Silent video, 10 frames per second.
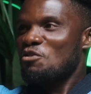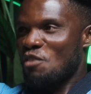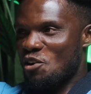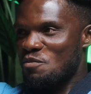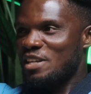the
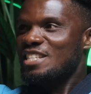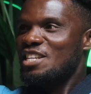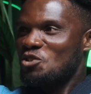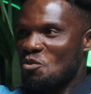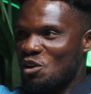environment
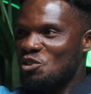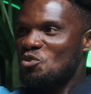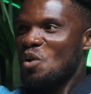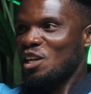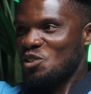needs somebody
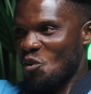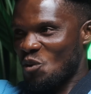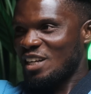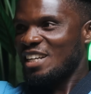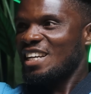to act
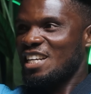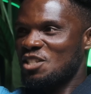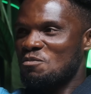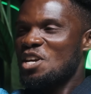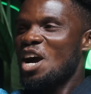on
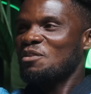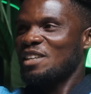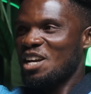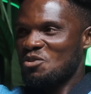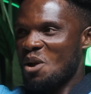its behalf,
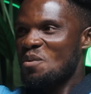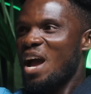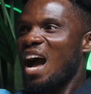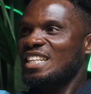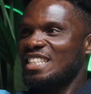and that's why we
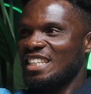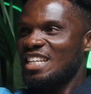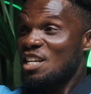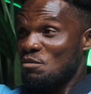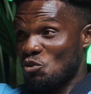are acting.
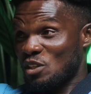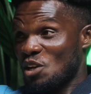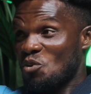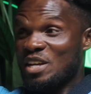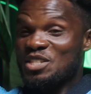Because
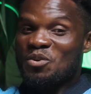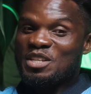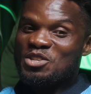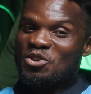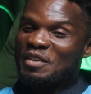the
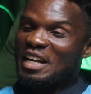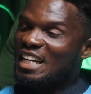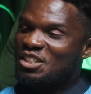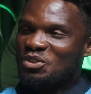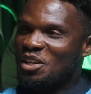consequences of the
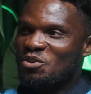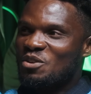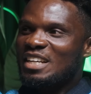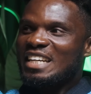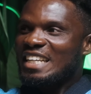
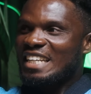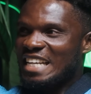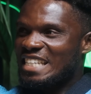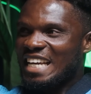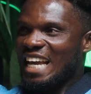littering, it
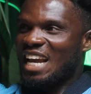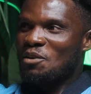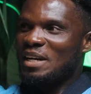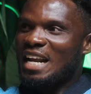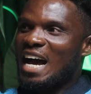doesn't
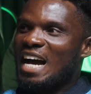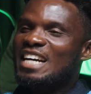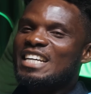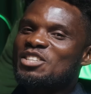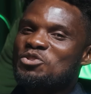care whether
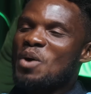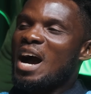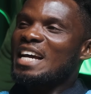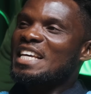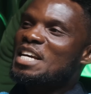you
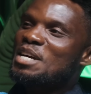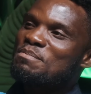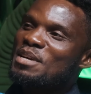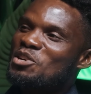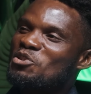are
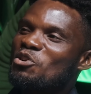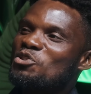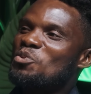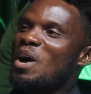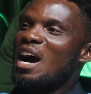AMA or
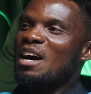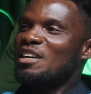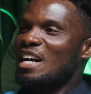you are